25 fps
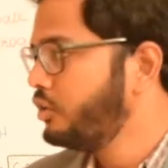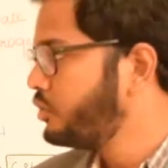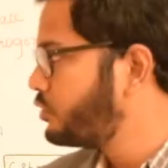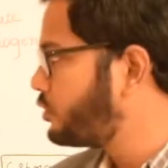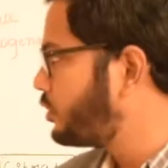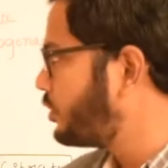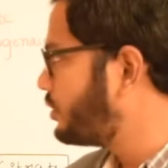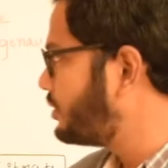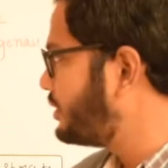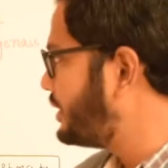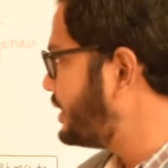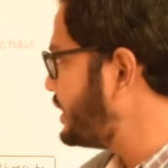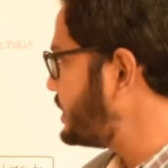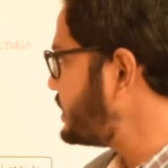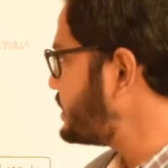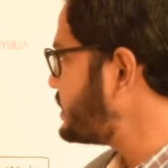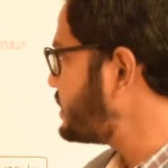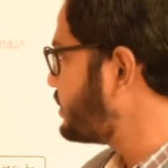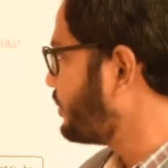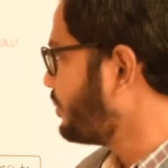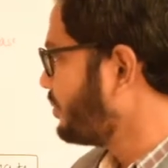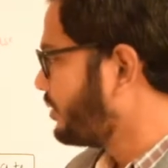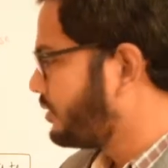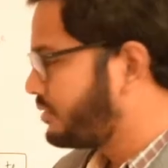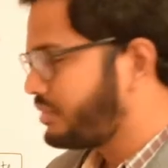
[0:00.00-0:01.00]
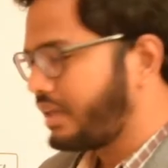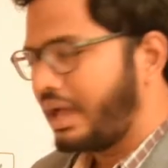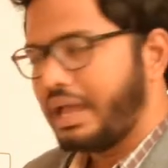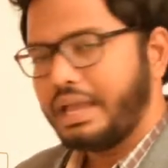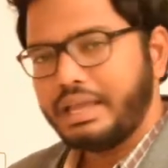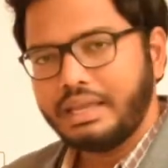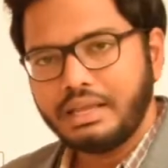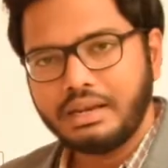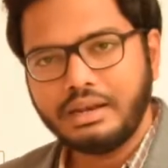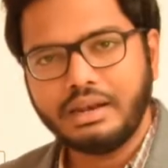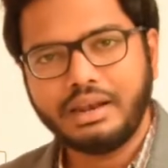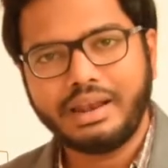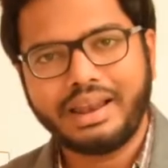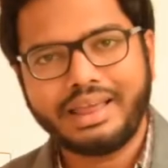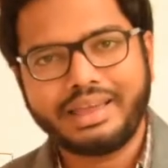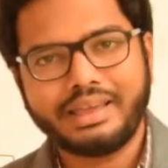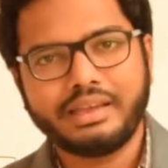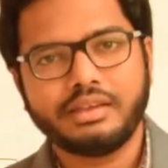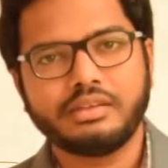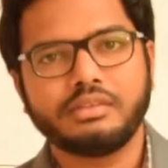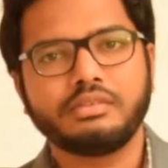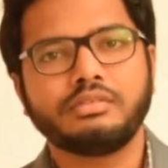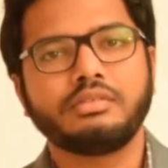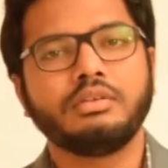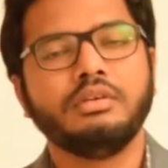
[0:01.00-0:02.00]
So this cycle
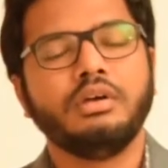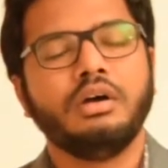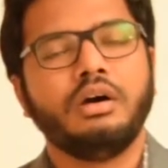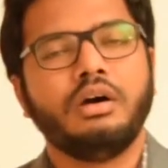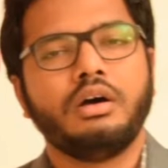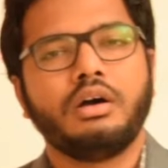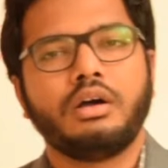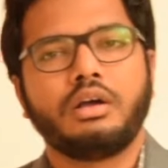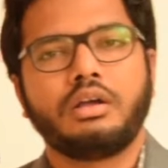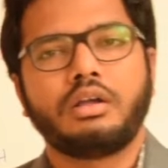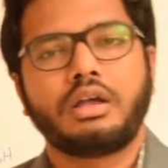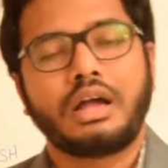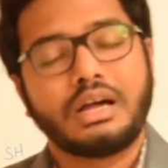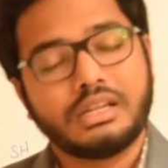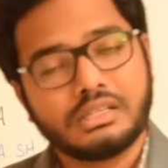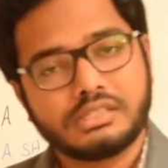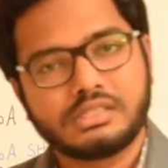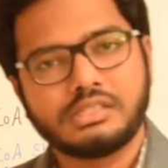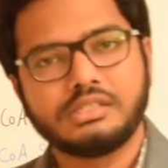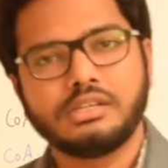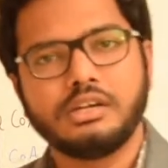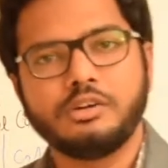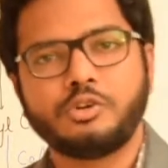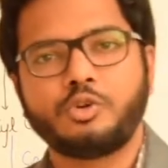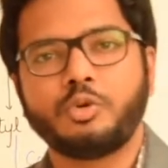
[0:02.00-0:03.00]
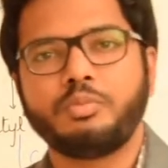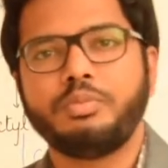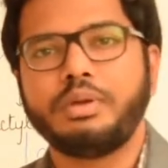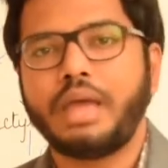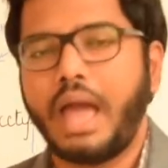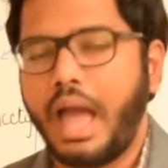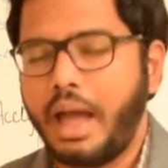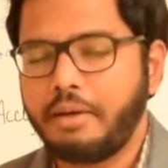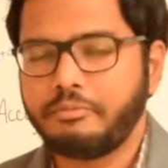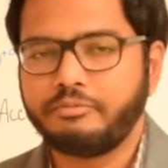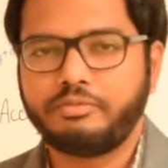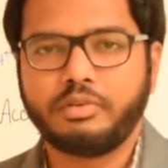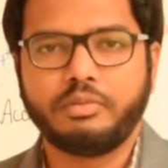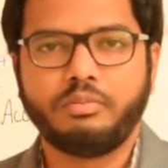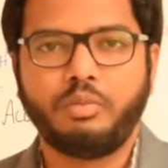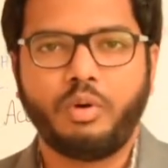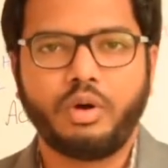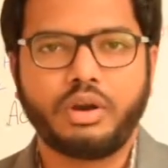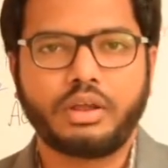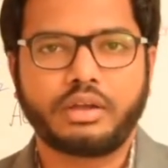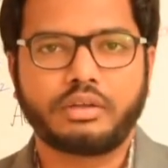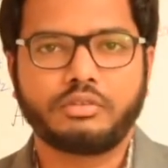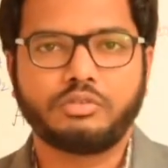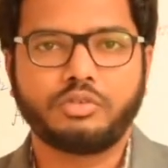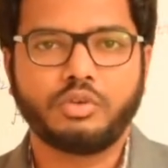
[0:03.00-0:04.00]
is considered to be
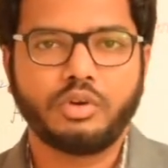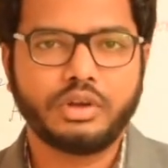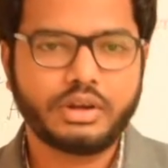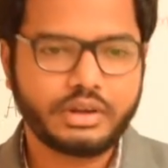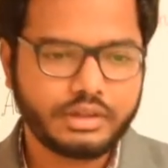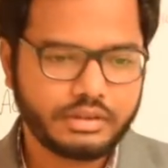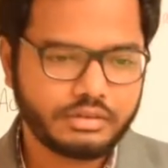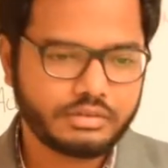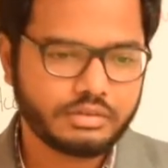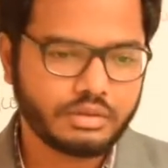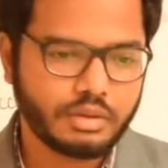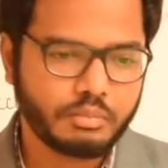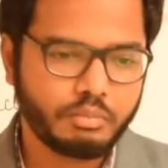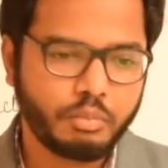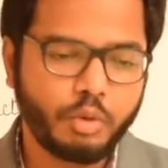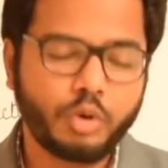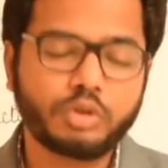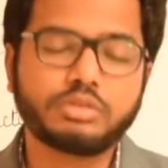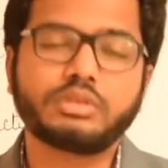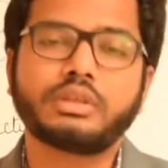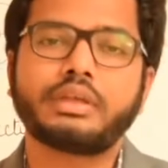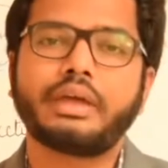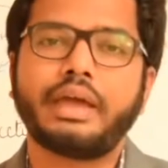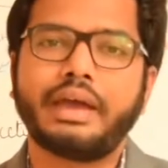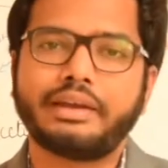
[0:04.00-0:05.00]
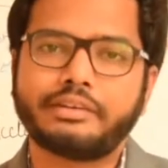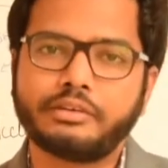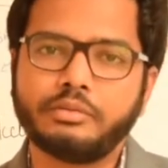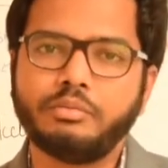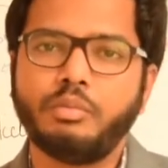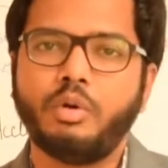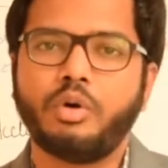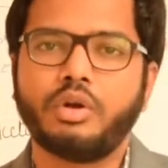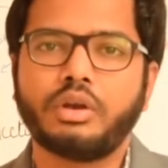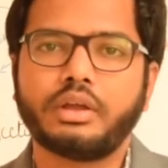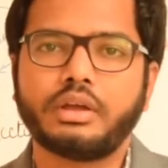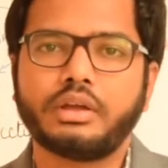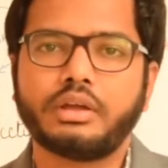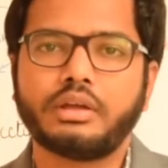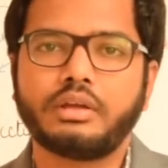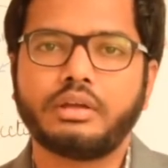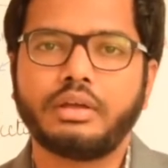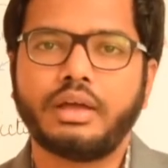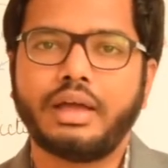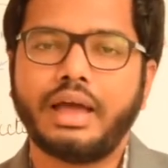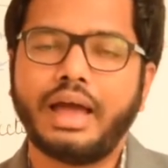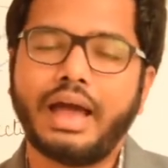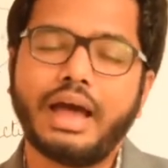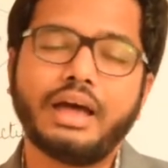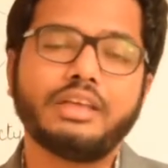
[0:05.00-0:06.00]
amphibolic. So it is both catabolic
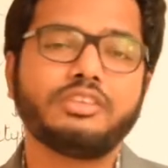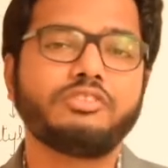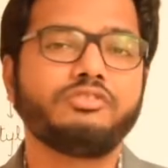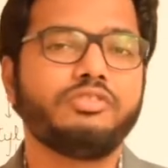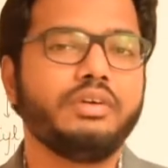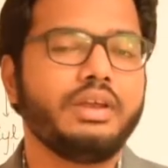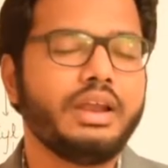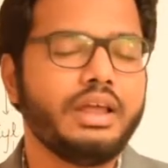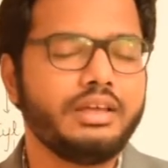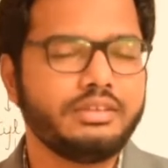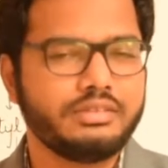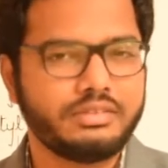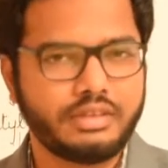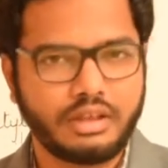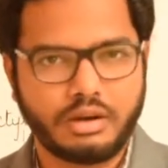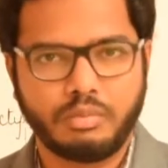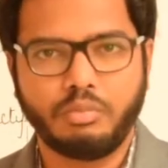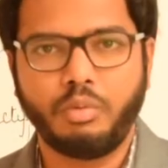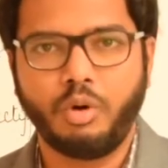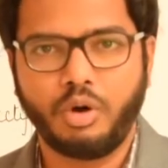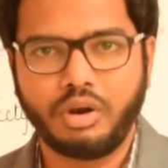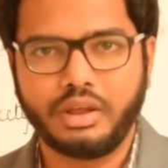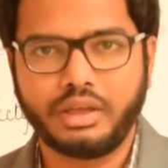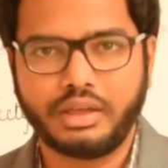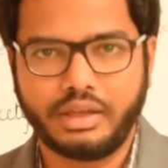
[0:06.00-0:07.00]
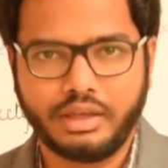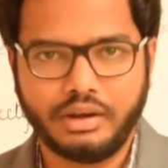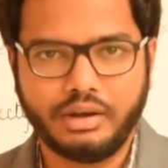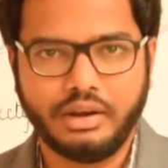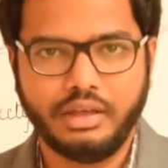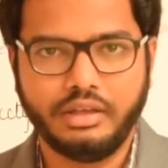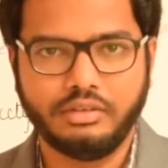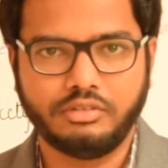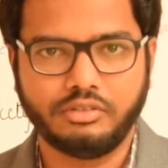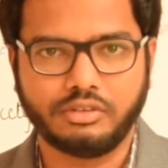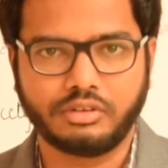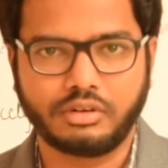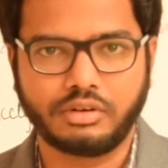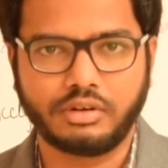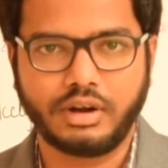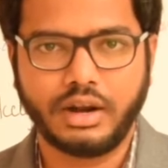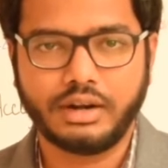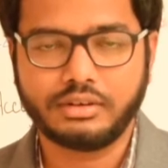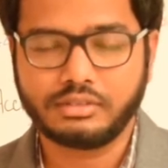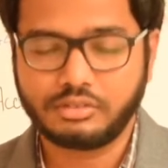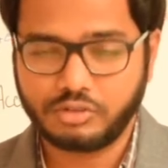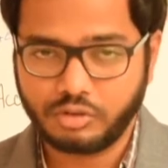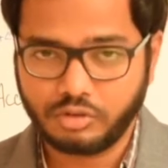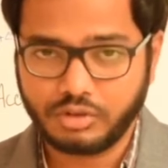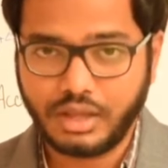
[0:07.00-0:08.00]
as well as anabolic in nature,
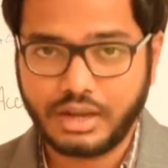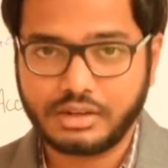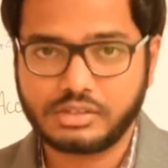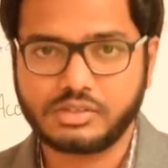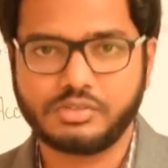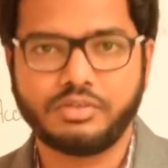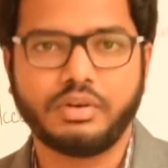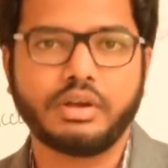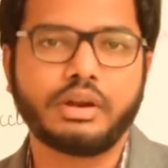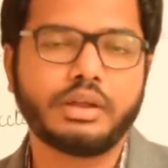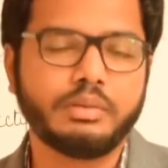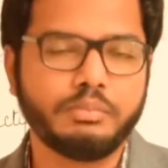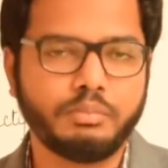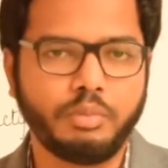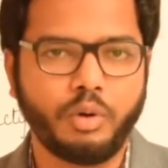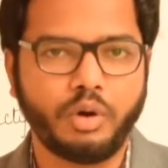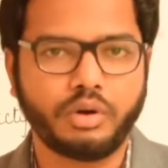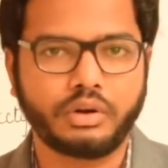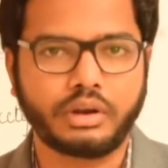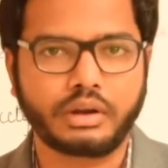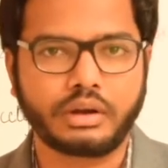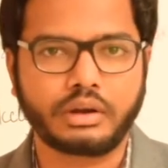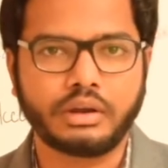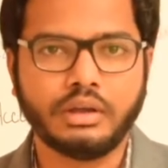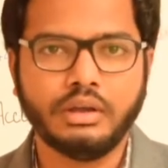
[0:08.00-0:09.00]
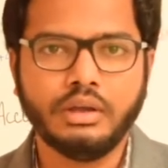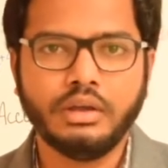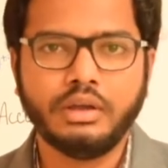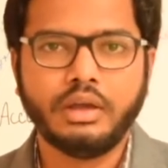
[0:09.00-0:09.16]
right? So that's very important.